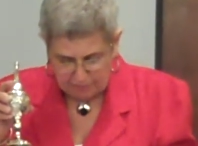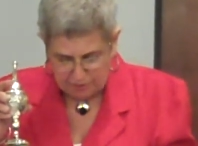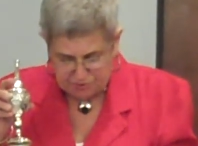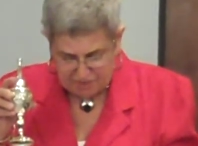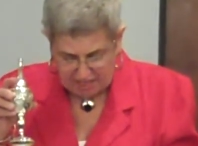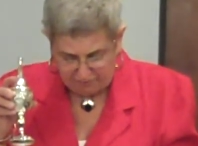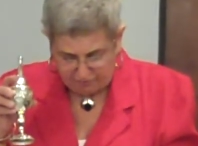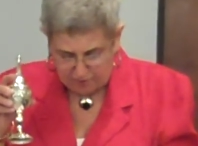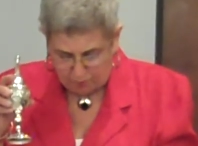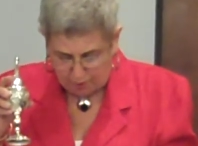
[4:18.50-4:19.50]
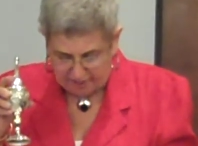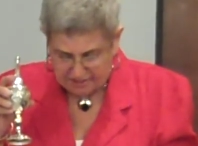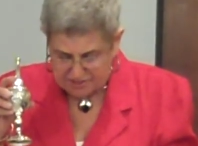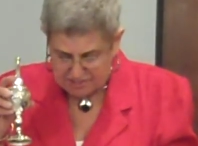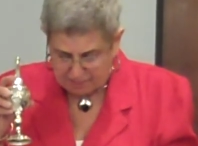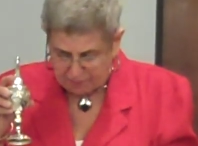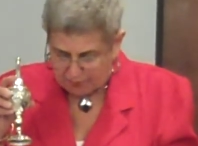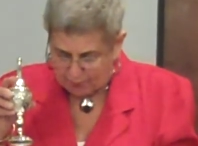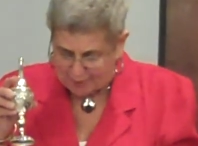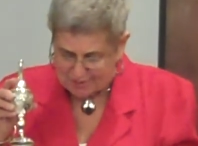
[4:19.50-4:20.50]
Most everyone, except
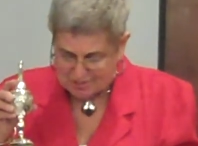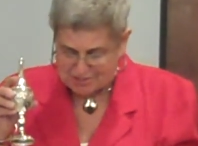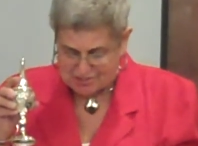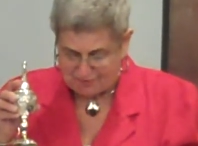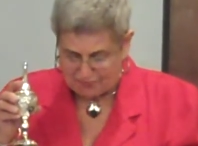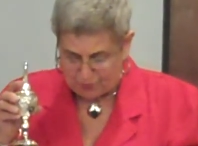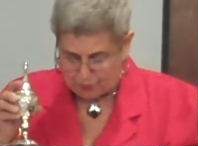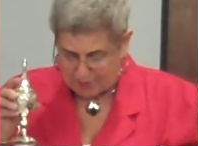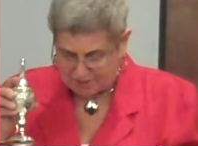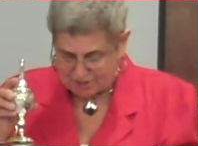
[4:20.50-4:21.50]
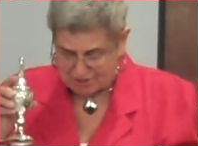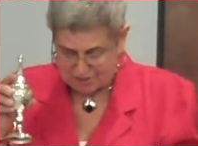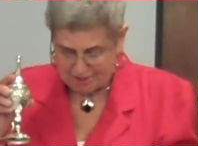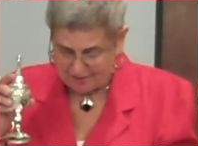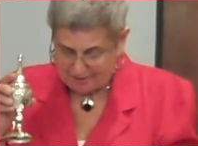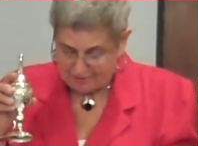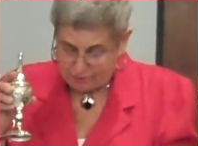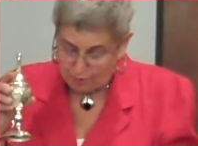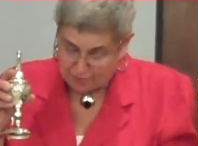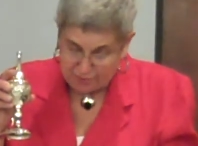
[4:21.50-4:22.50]
the richest of the rich,
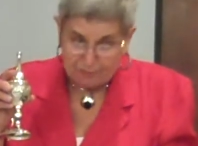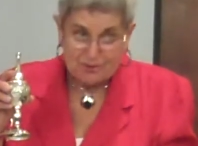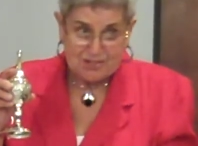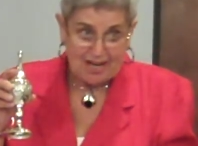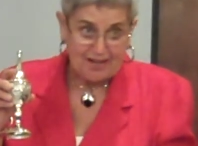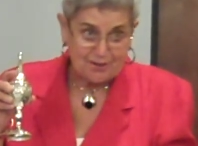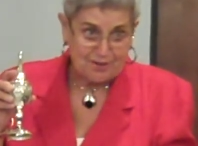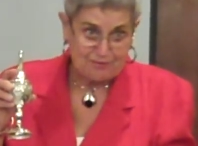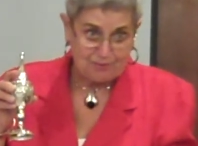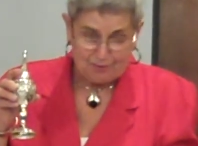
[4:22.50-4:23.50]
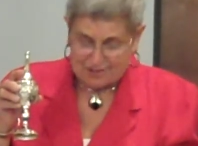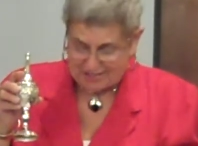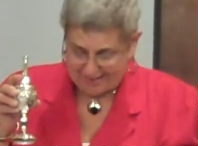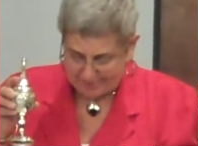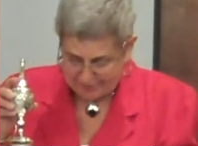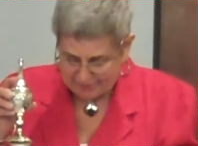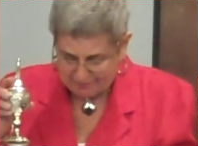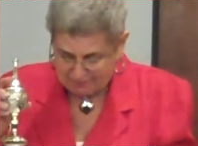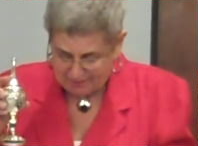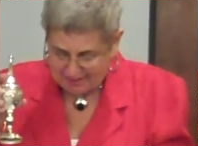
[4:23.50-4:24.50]
the retired of the retired,
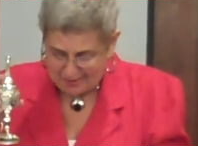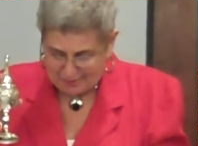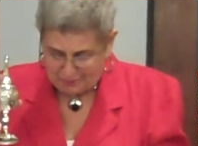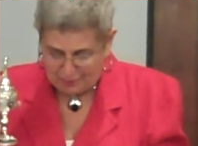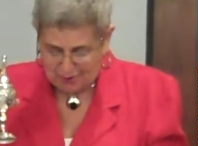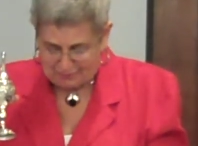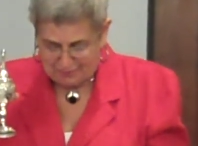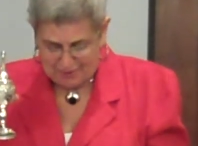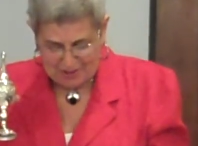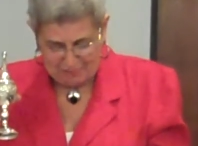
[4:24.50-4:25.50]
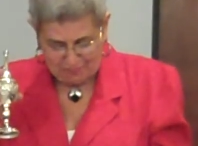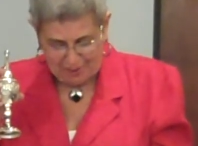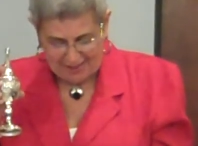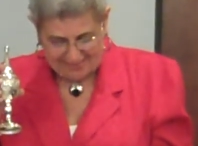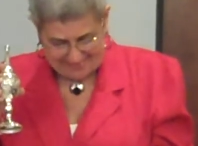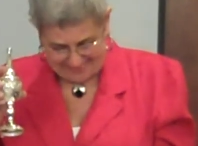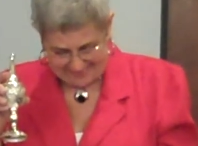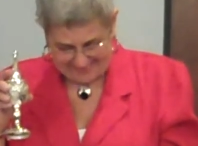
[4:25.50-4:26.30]
work for their bread.